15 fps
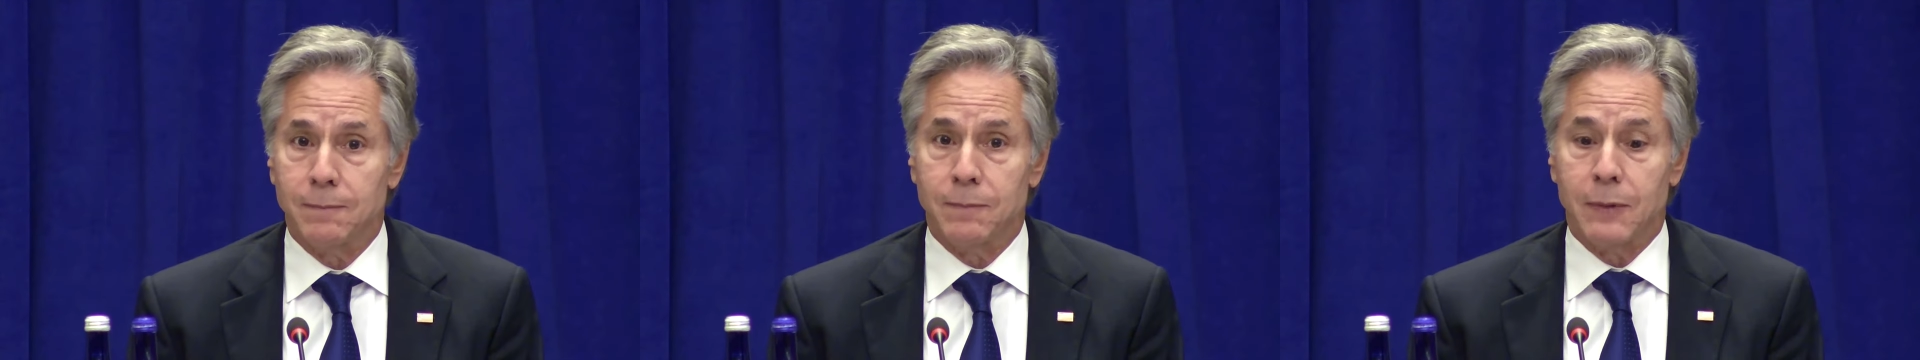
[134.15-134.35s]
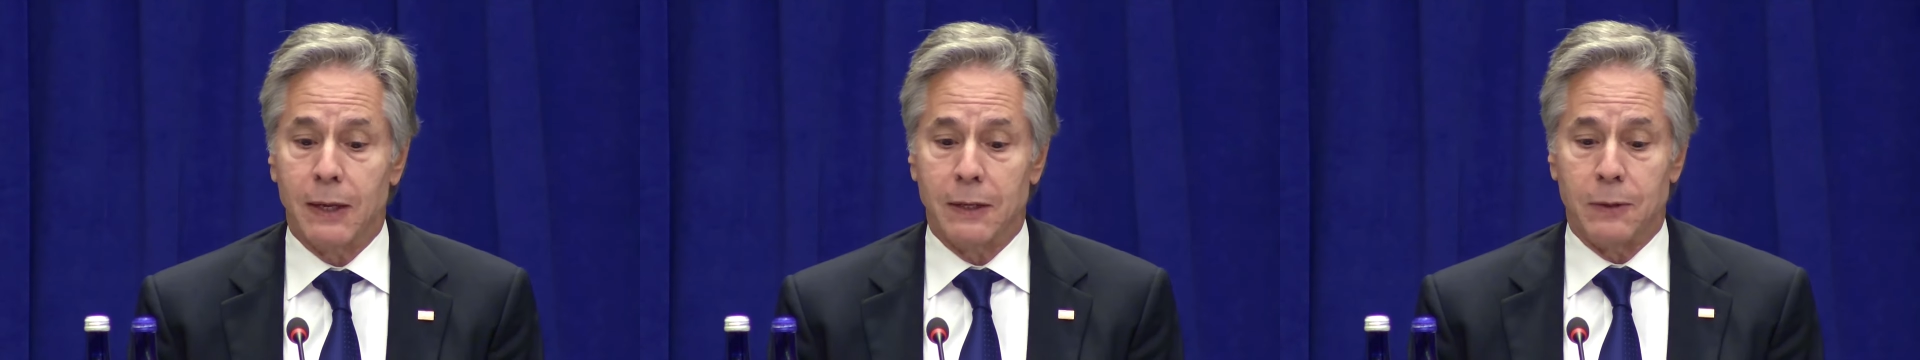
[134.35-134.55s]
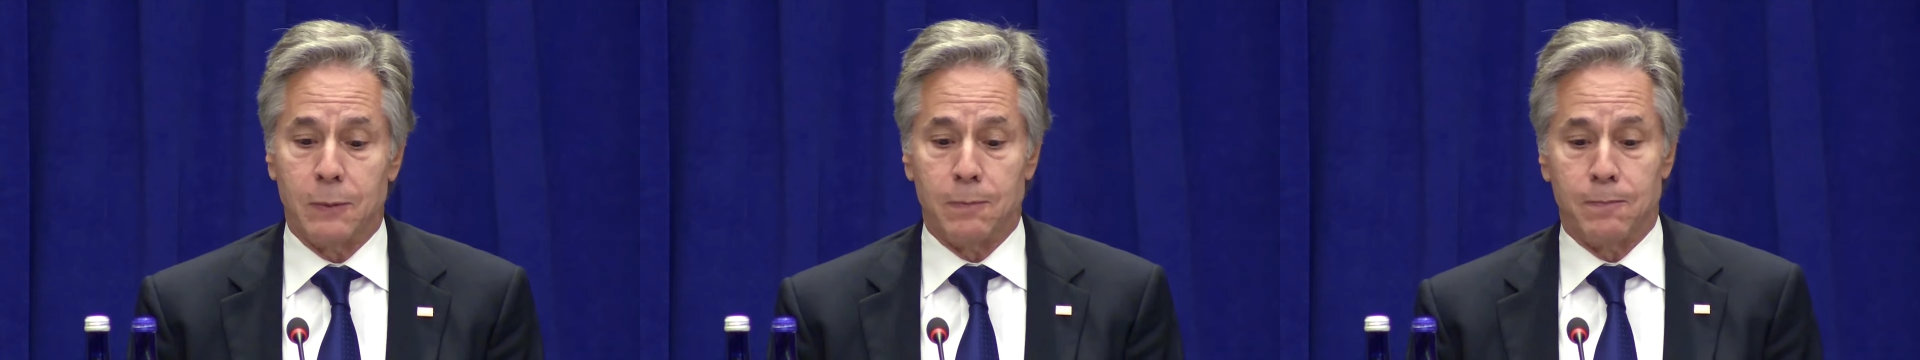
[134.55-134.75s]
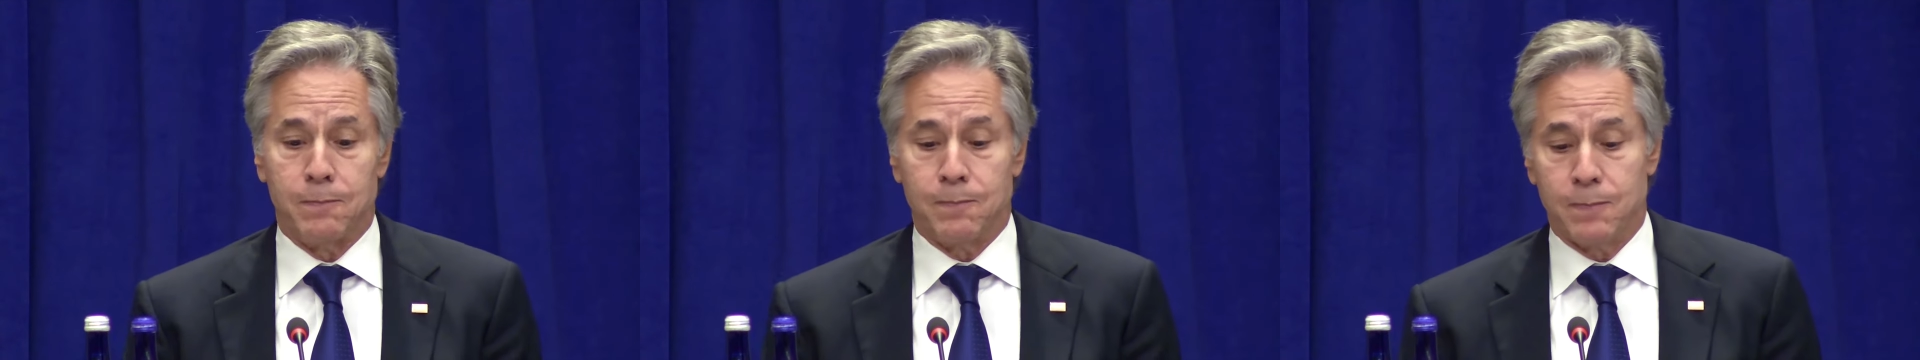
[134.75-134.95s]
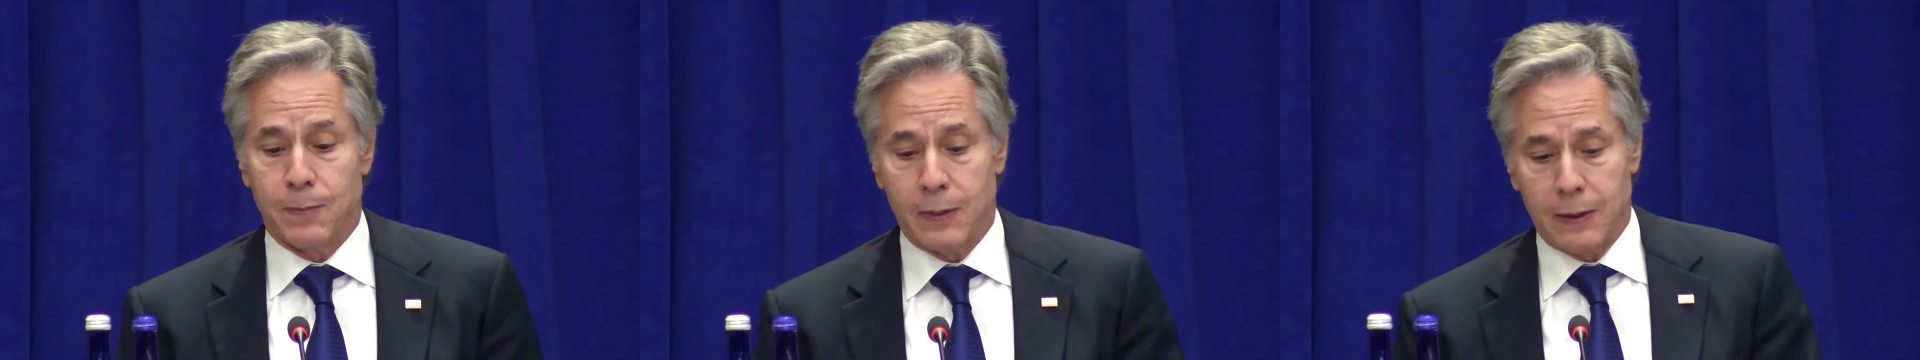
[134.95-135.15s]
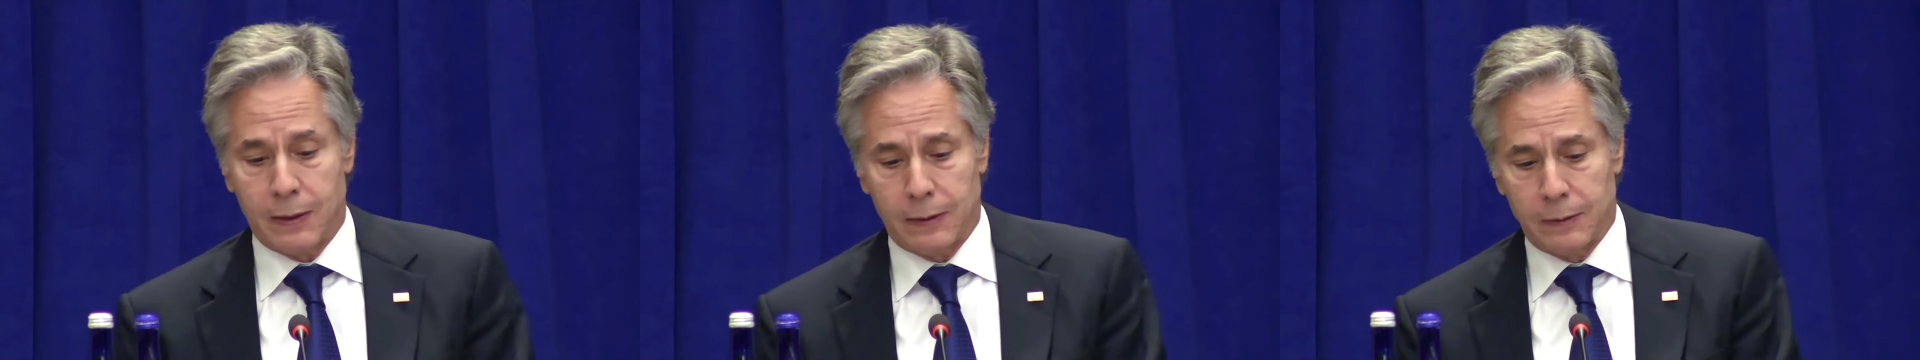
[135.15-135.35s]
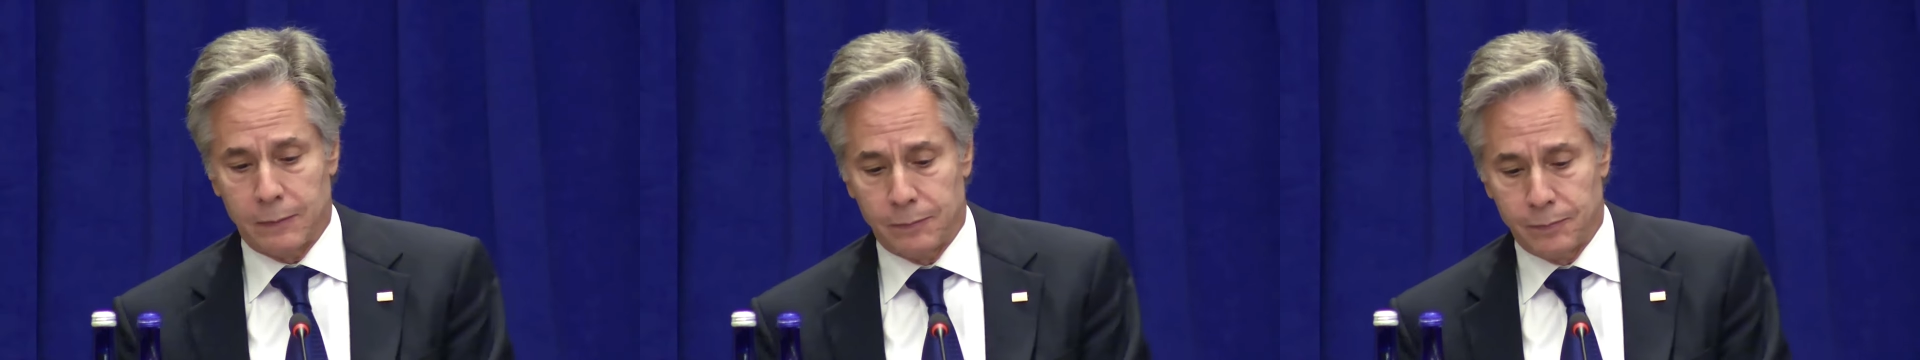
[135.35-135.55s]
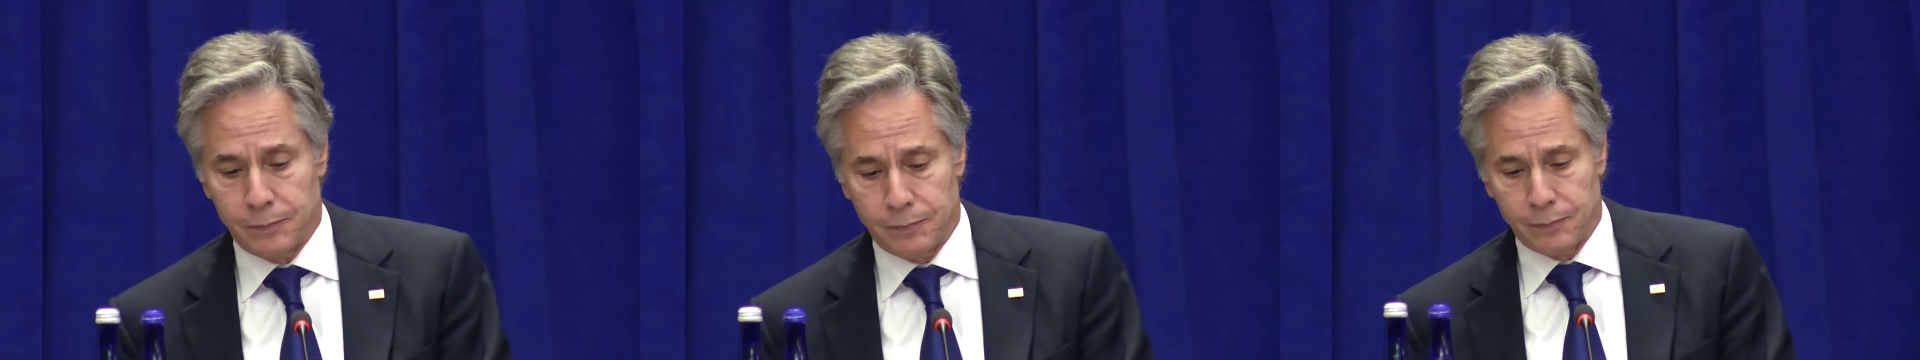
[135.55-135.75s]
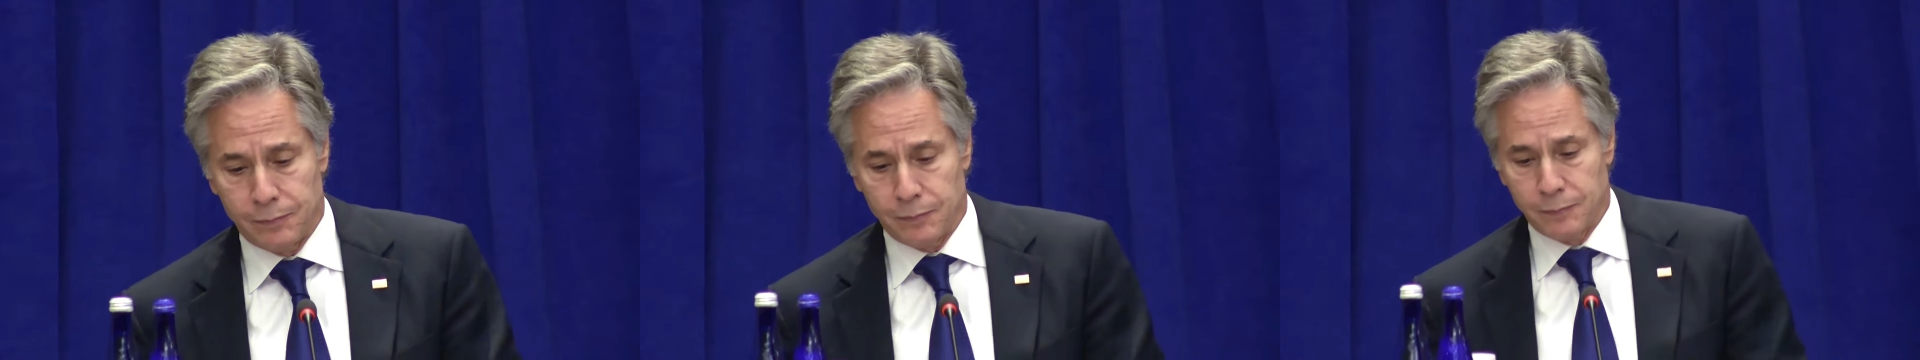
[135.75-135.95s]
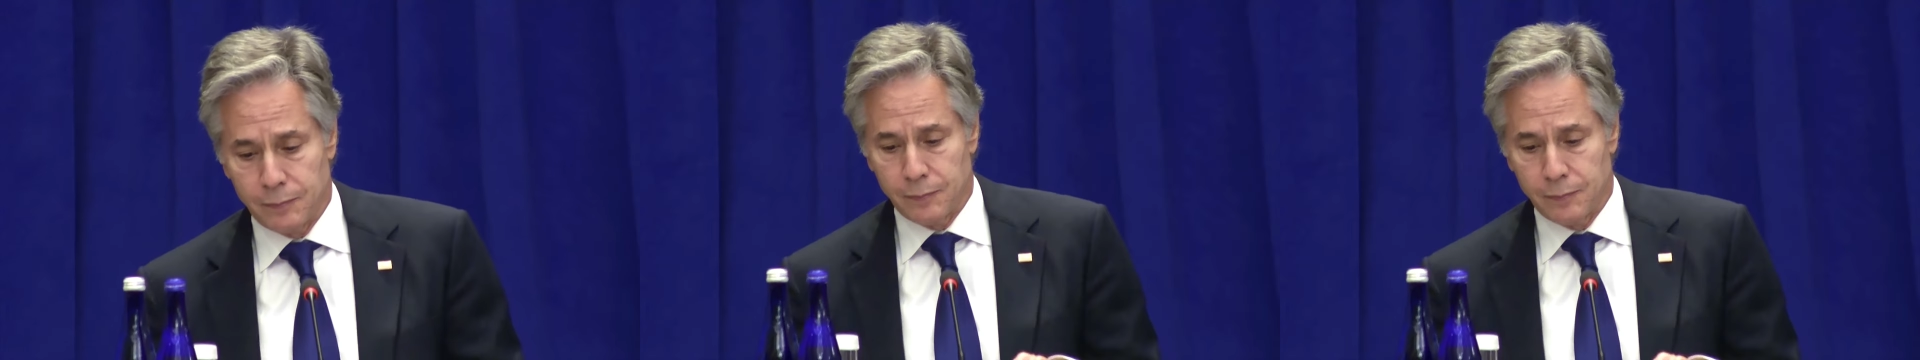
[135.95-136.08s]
Thank you. Thank you